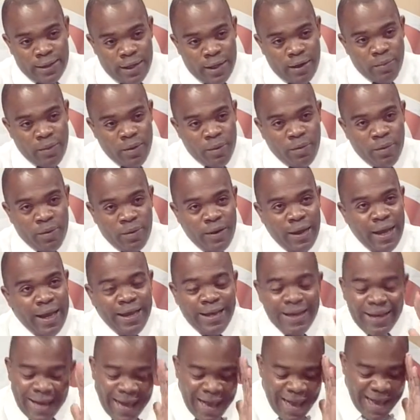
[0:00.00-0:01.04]
people? I
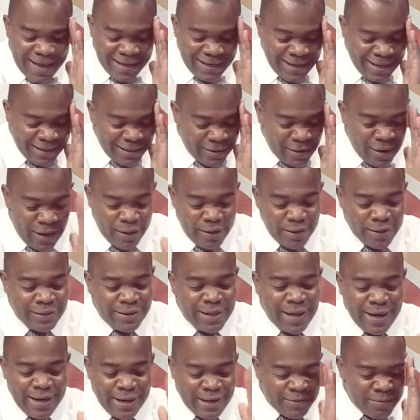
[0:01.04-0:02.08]
can't get it
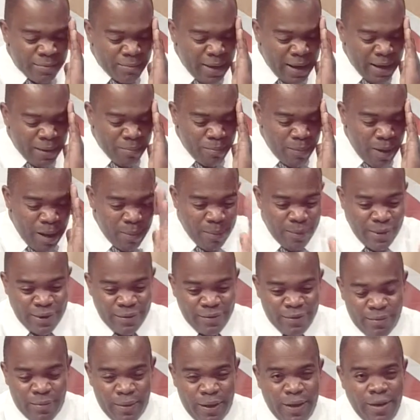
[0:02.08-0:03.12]
understand. It's mind-boggling
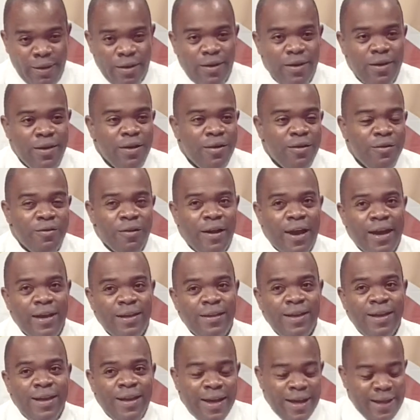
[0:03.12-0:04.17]
to me, right?
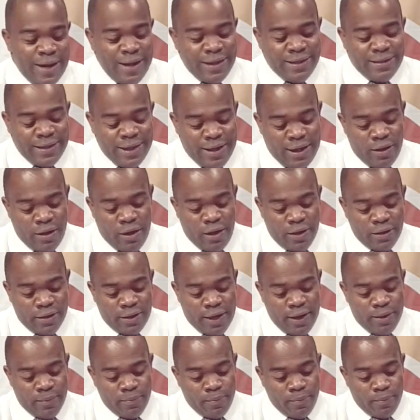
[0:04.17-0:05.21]
And I say it all the
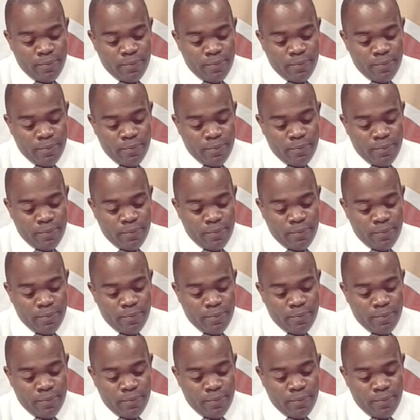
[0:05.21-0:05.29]
time.